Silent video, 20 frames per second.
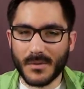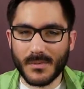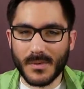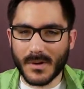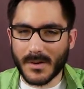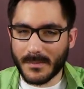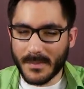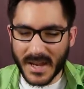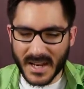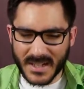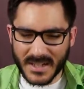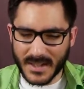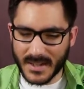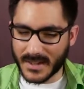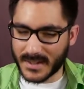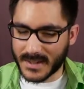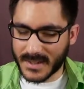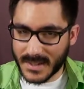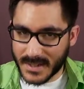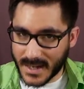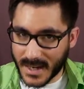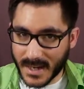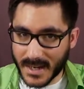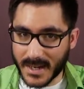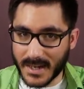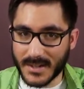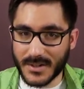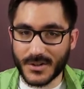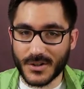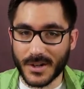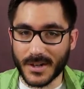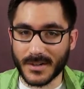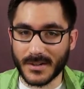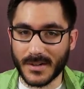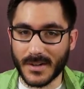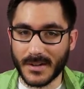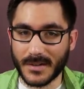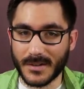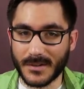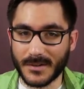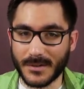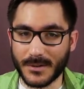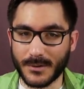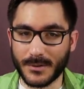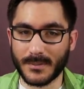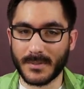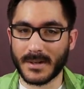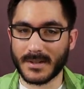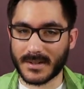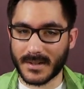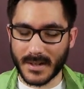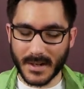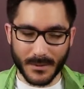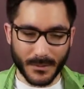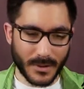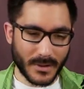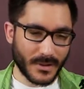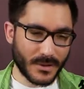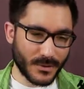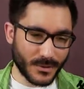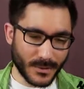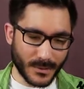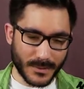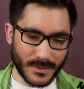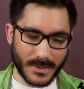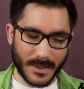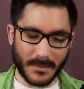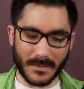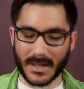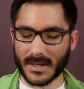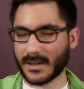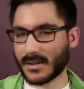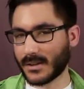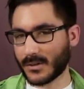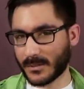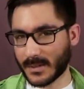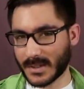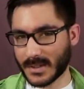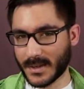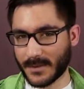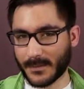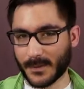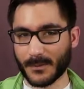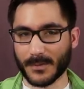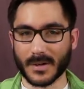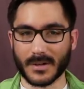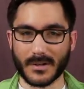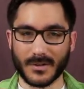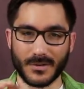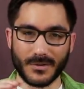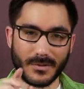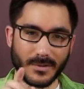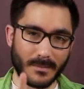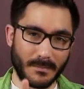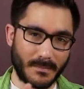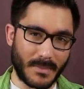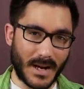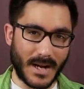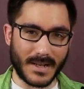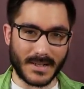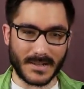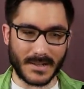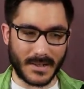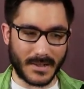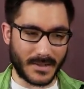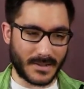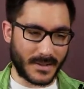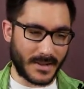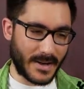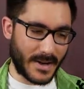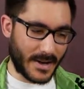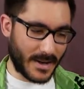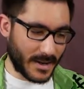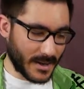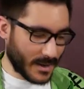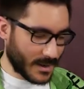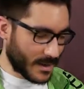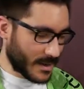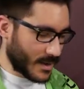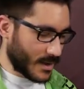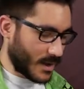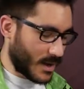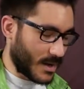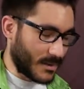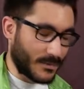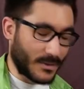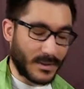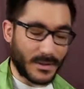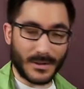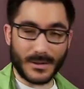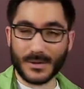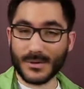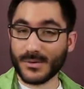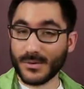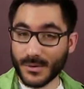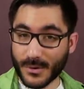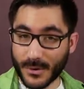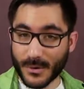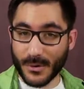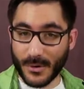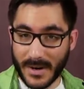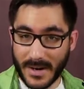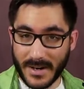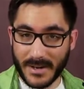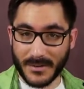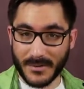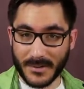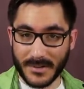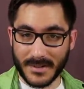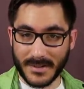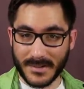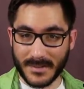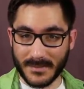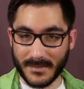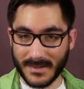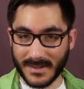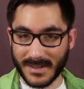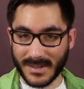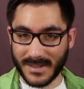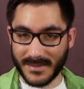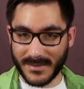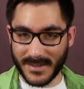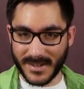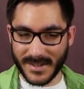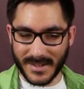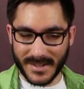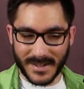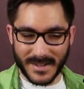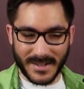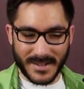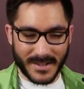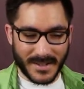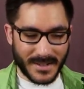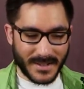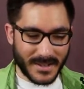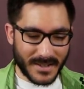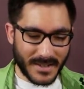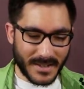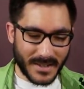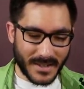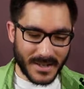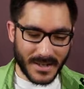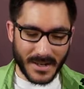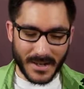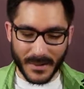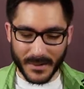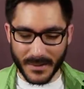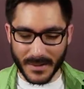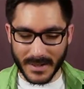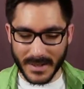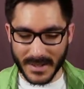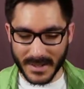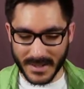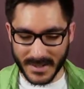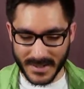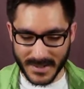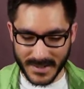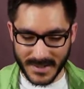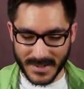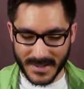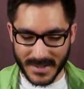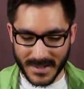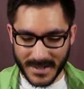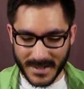welcome back to the stinkiest channel on YouTube, and today we're going to do something a little bit different. We're going to do an unboxing today of a loot crate, wouldn't you believe it? Here it is,